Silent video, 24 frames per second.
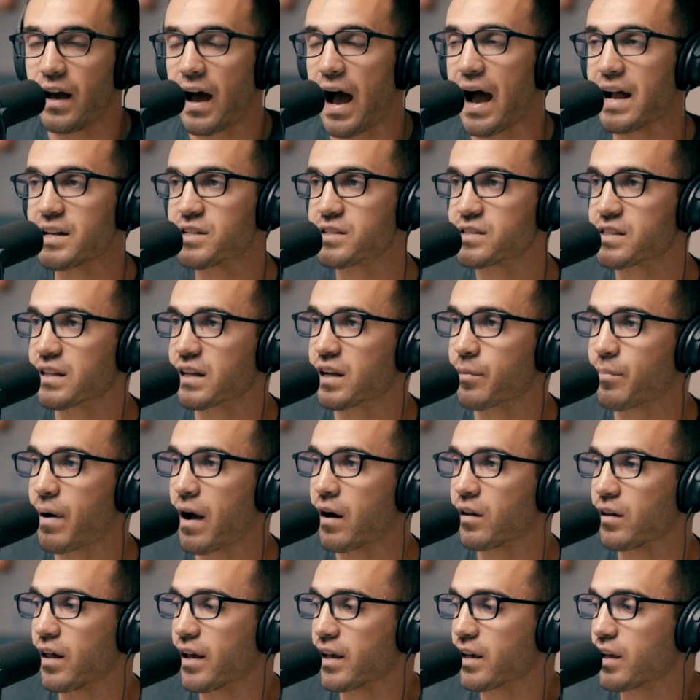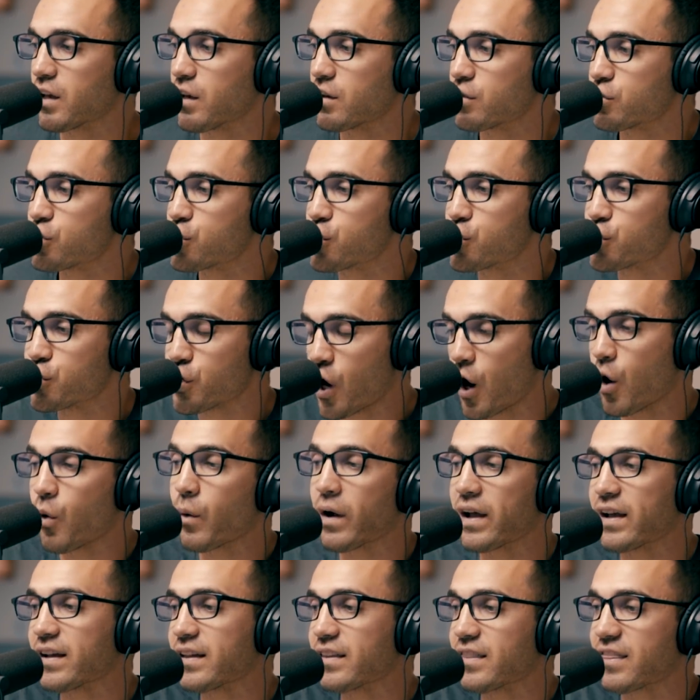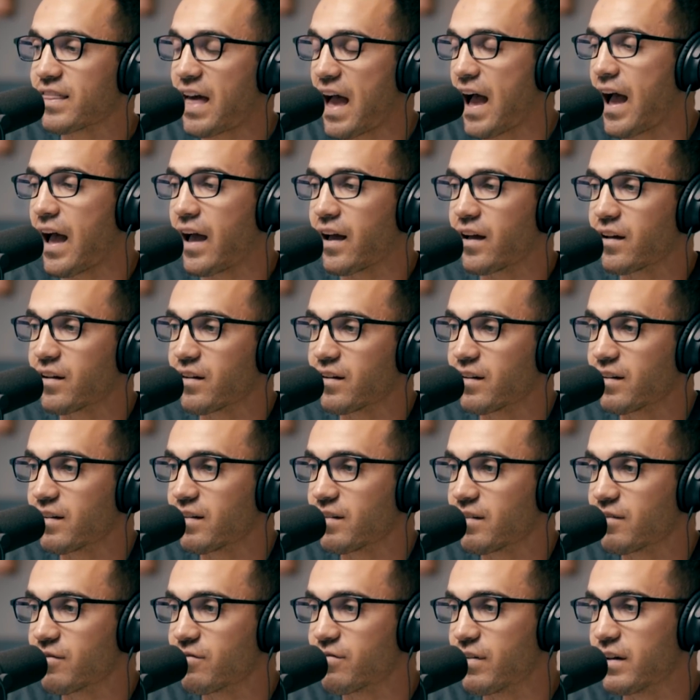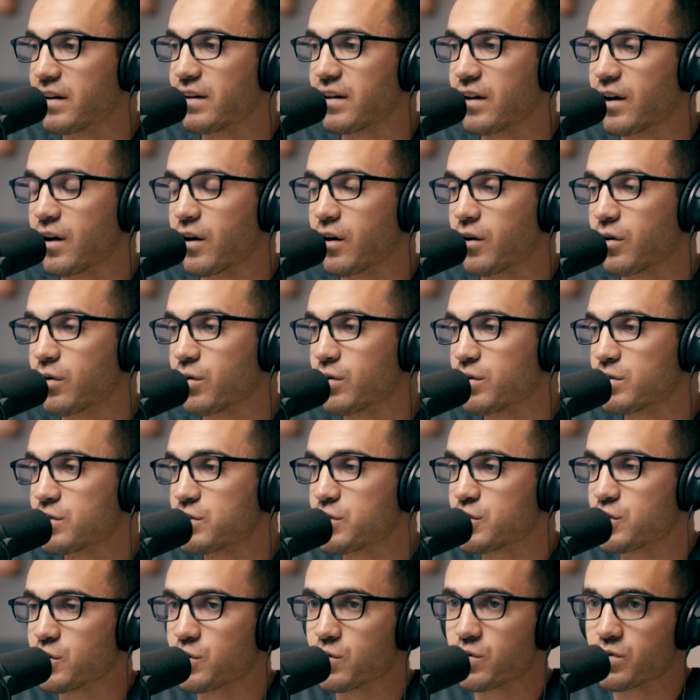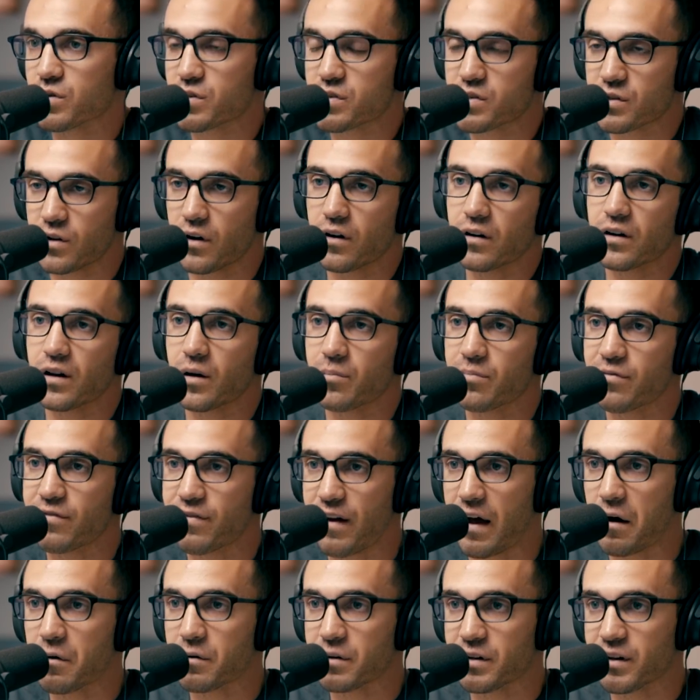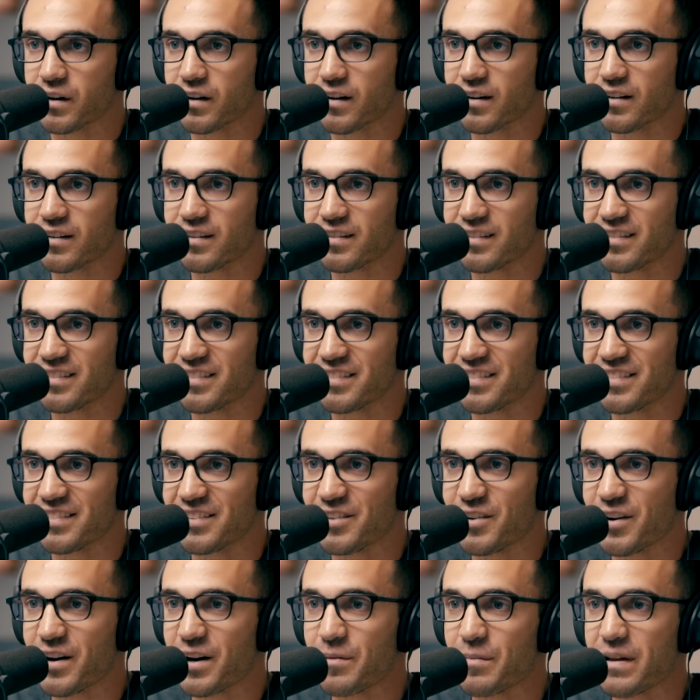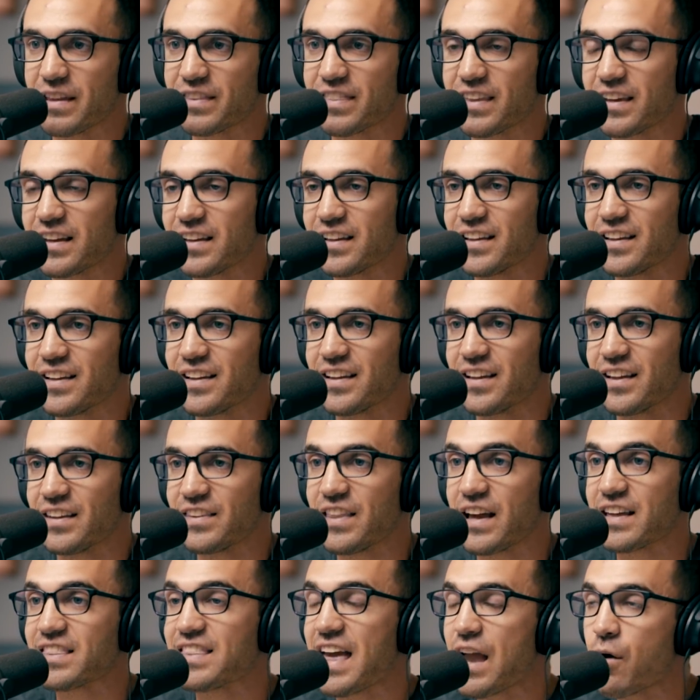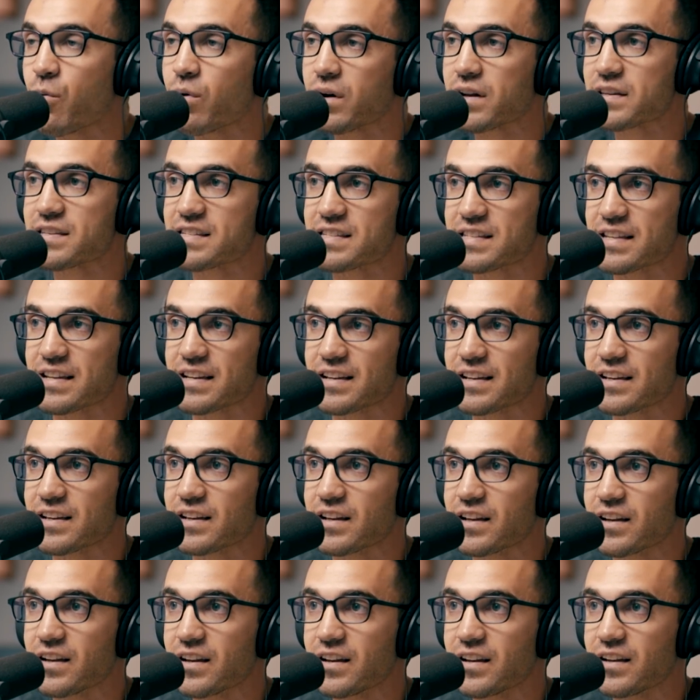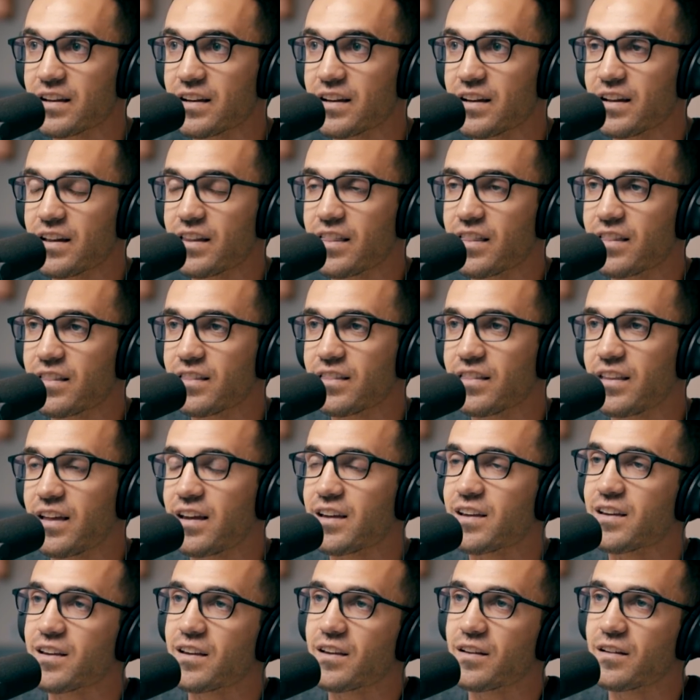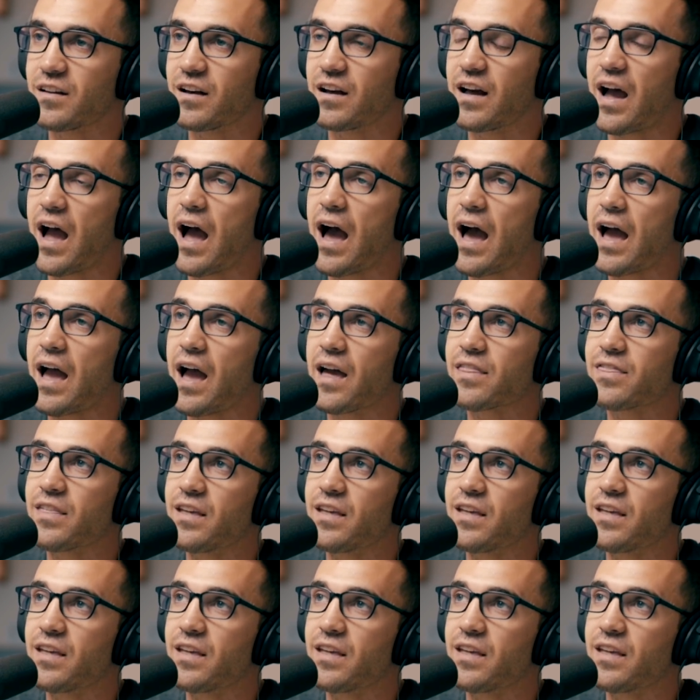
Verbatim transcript: I just think about like showing that video to the startup founder. Yeah, they're you know not going mean? to to see it. Like they want to see, like I, I